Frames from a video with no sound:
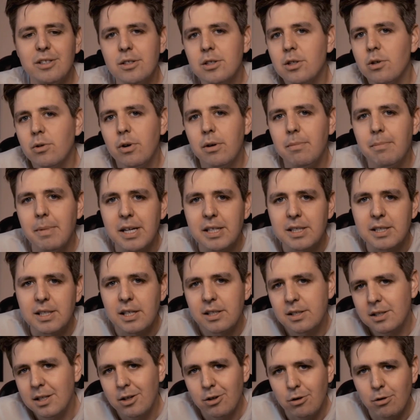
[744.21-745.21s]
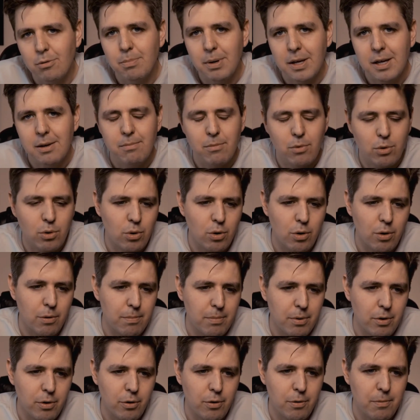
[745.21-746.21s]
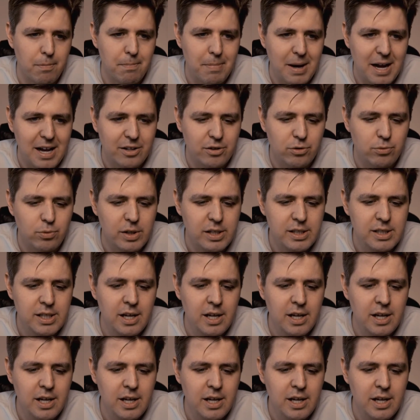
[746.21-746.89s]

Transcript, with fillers: So it makes sense that you pay more per bandwidth.